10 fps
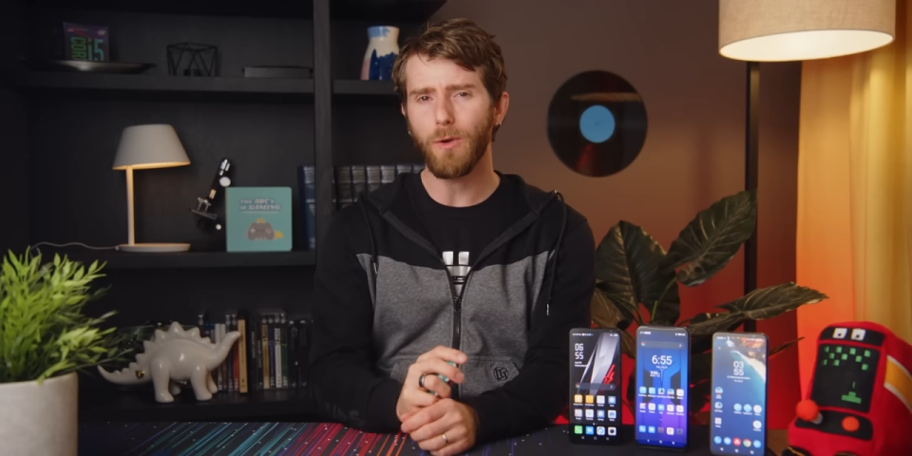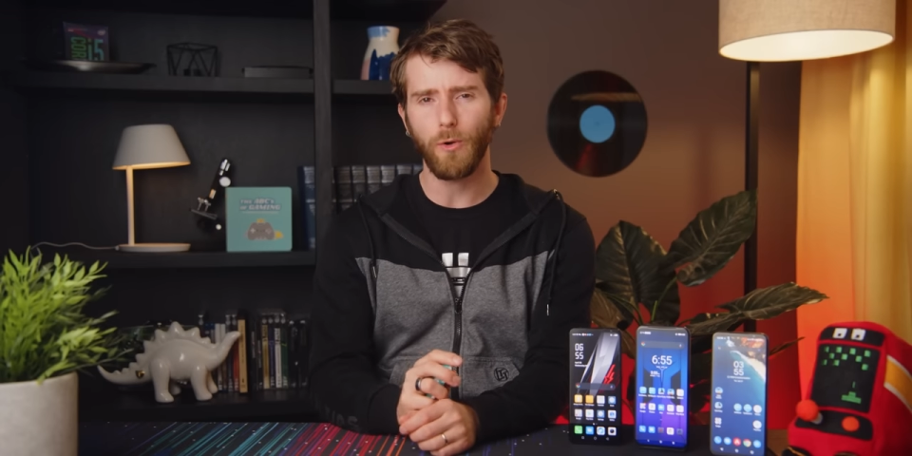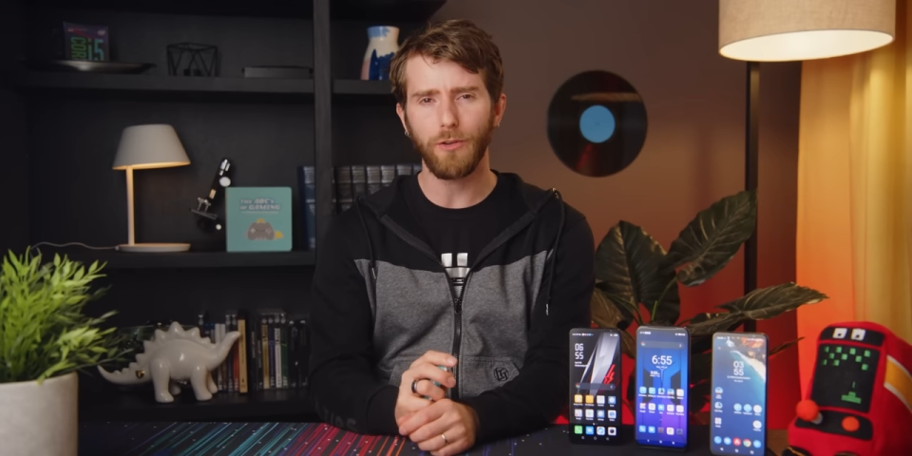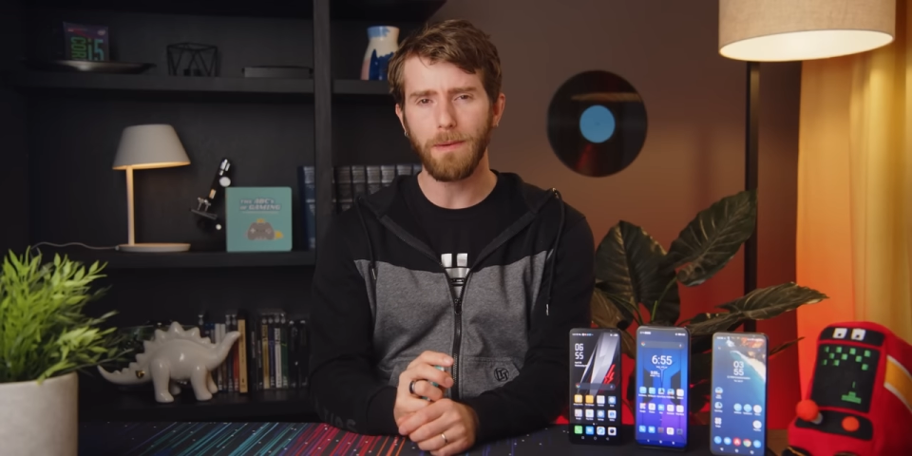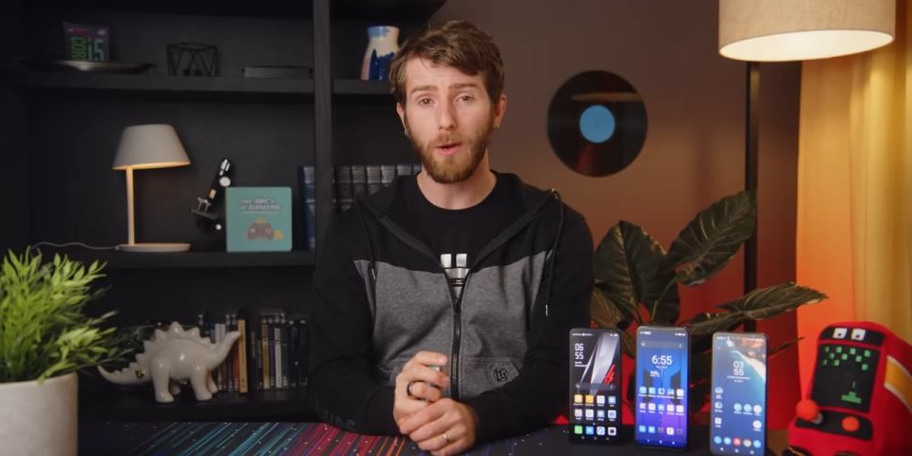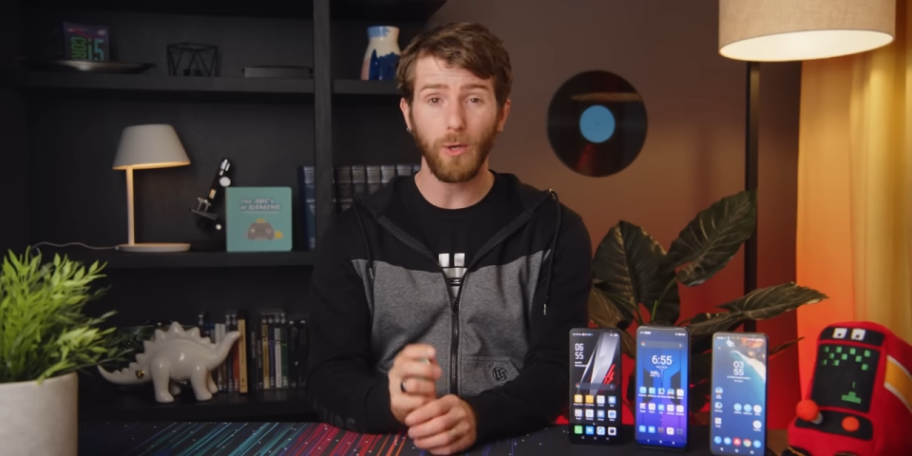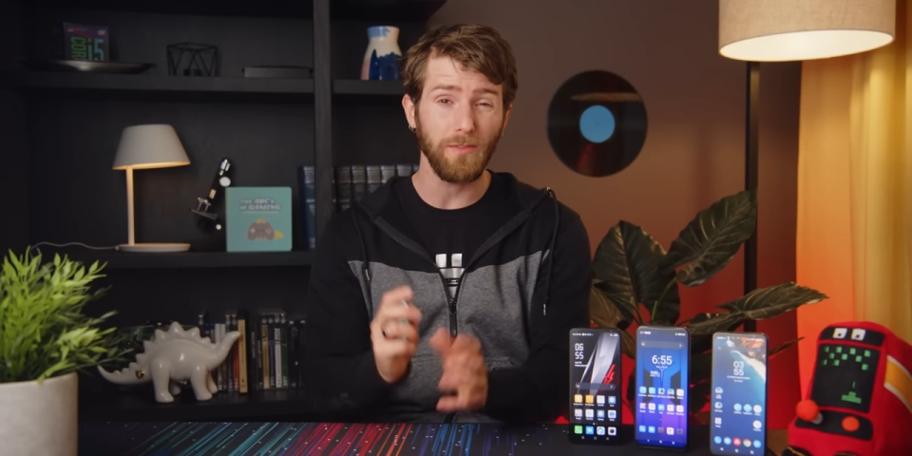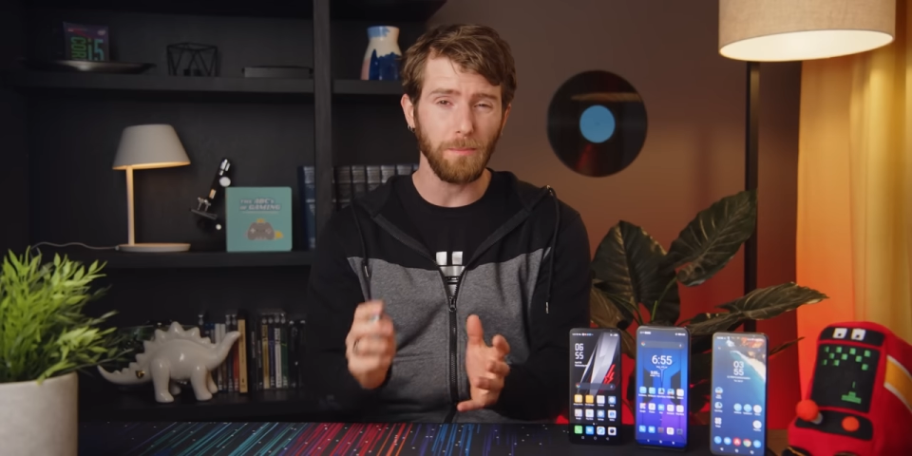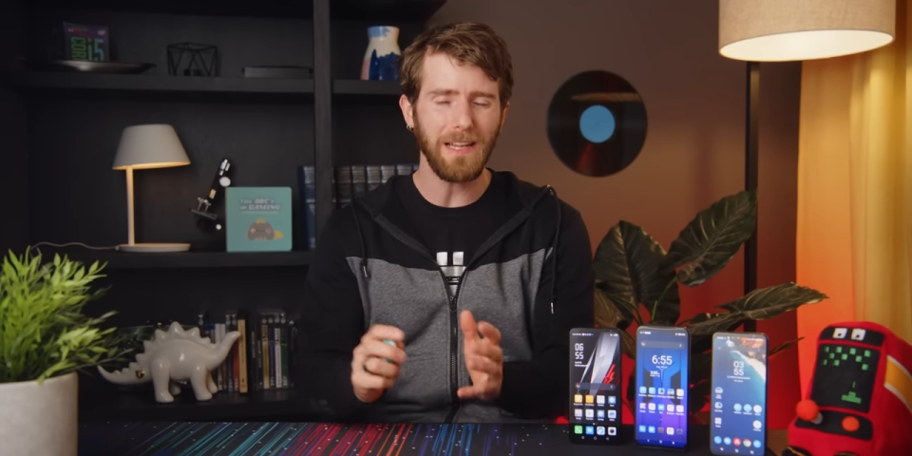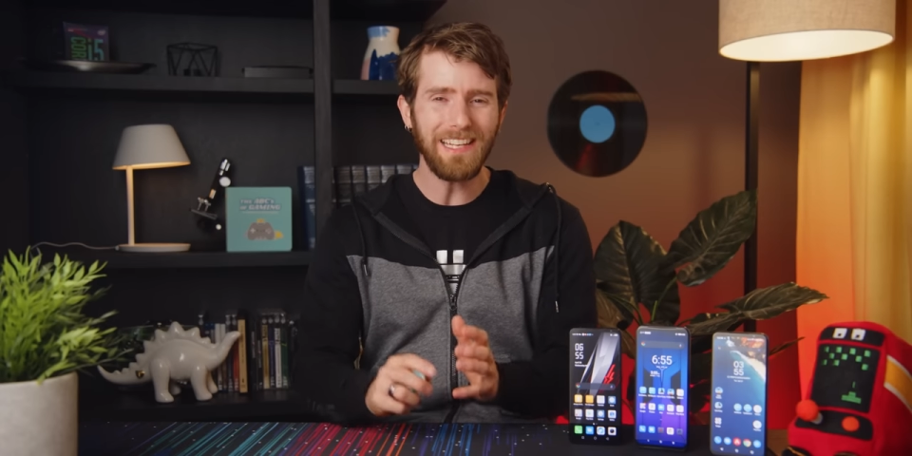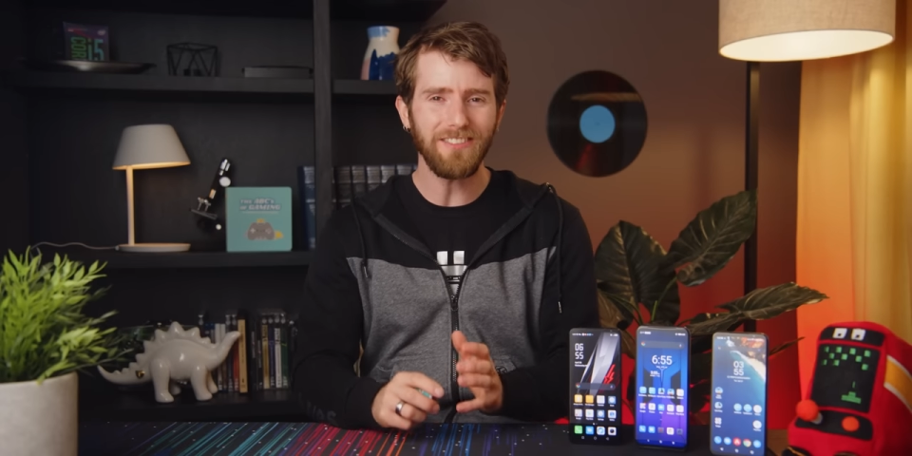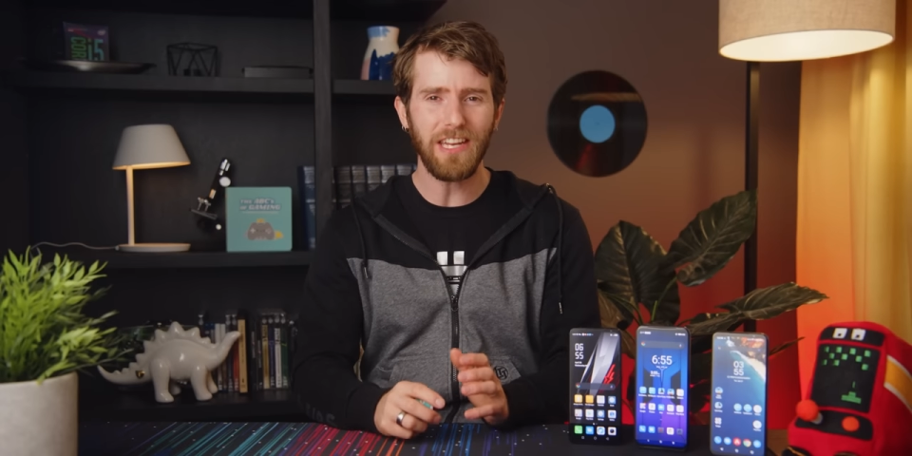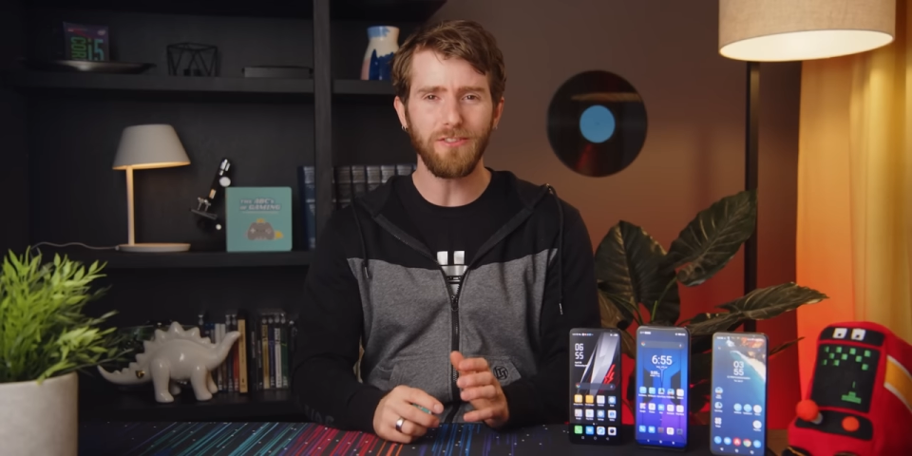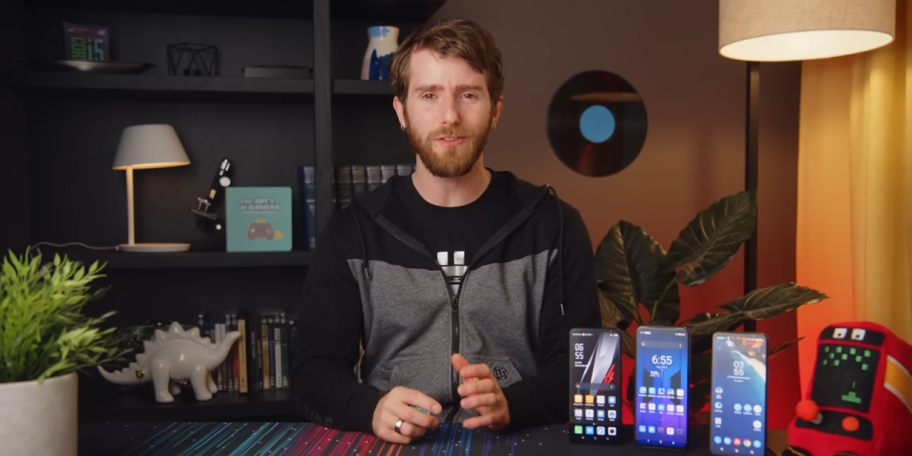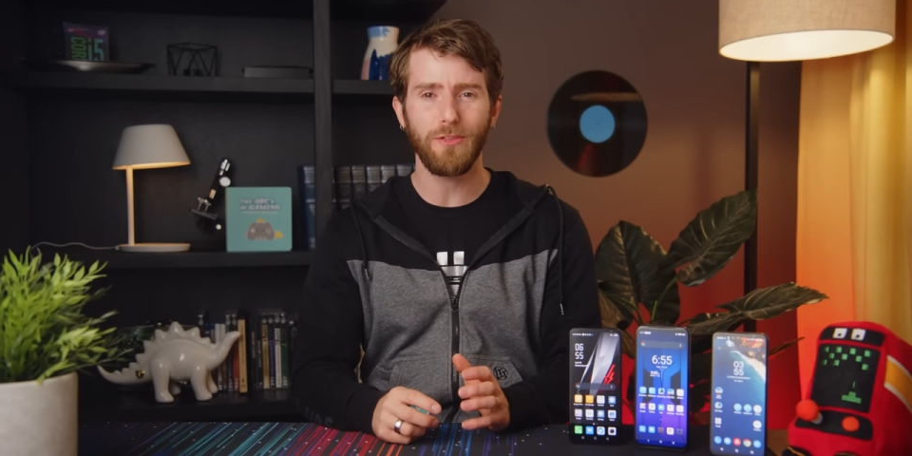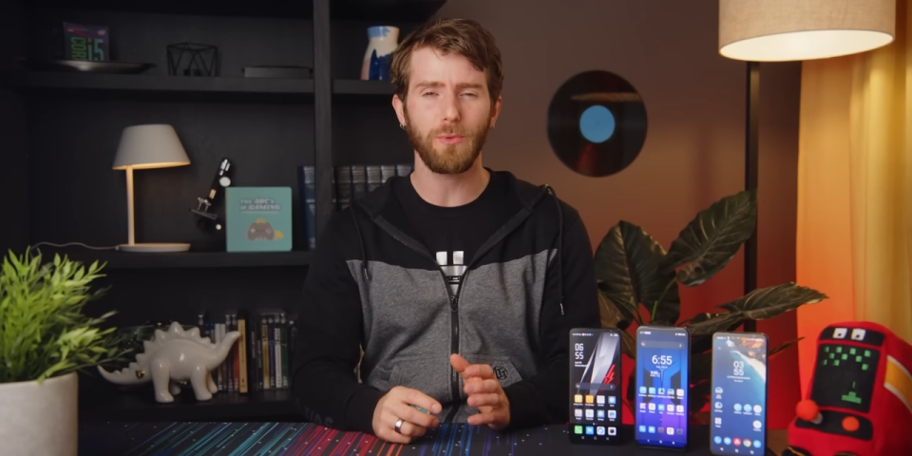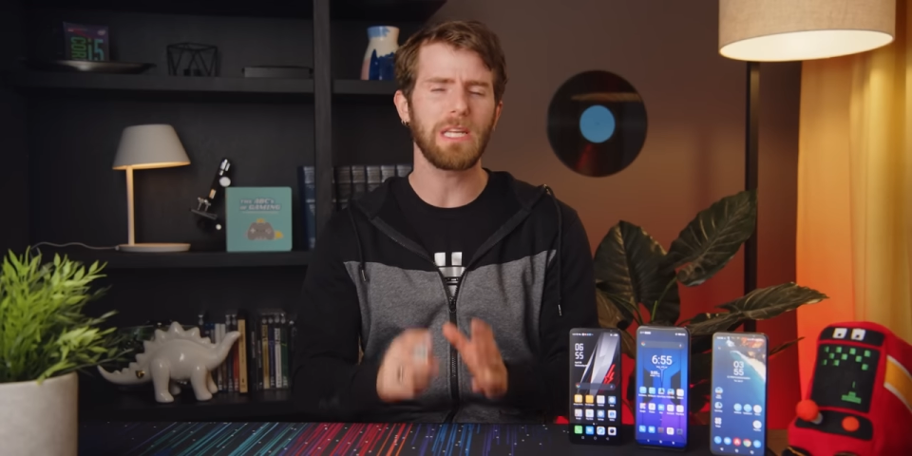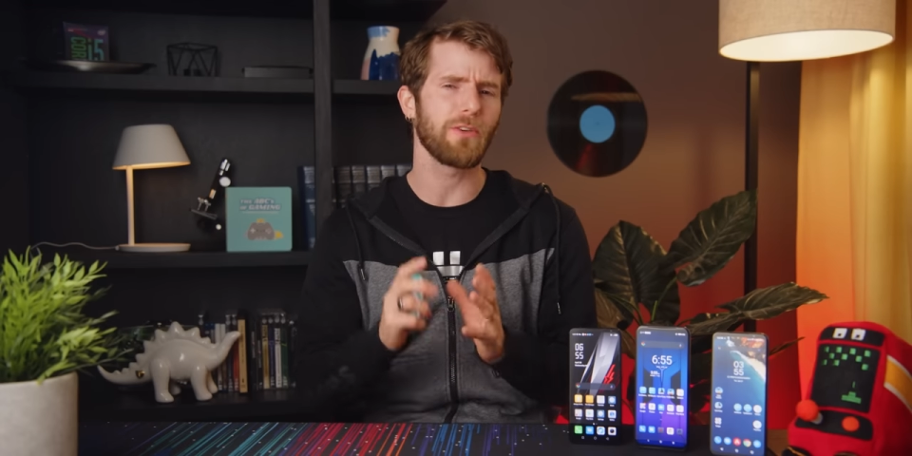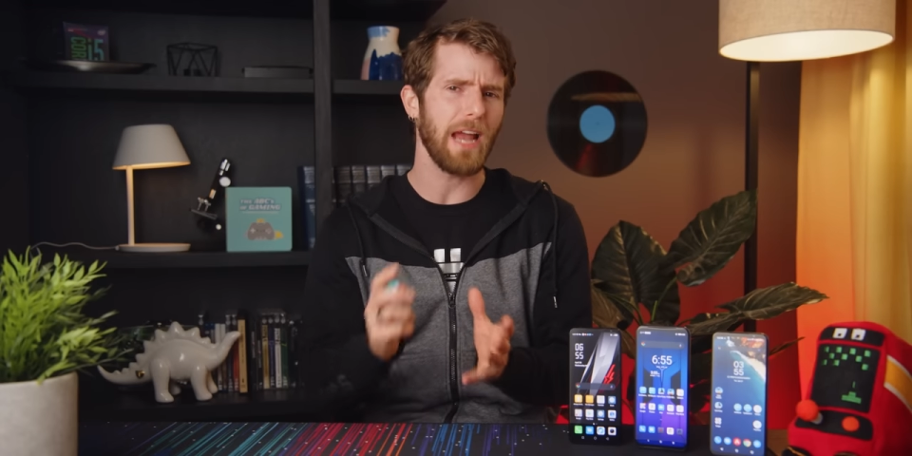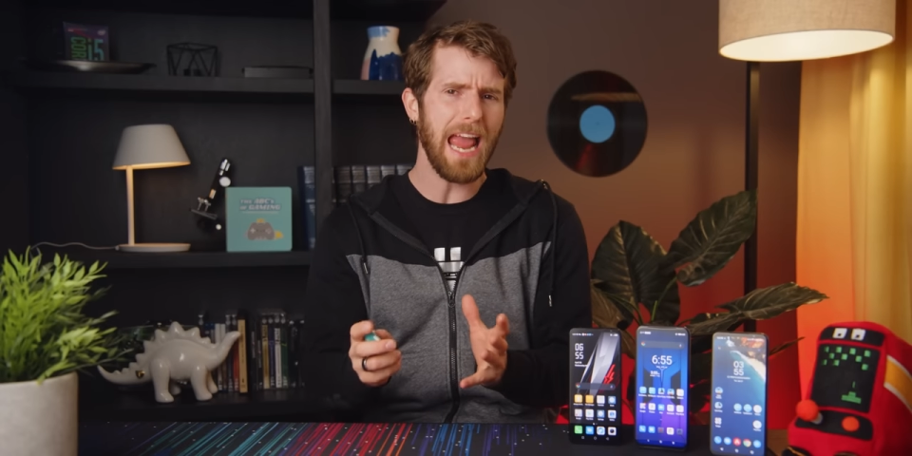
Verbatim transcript: horsepower of a PlayStation three or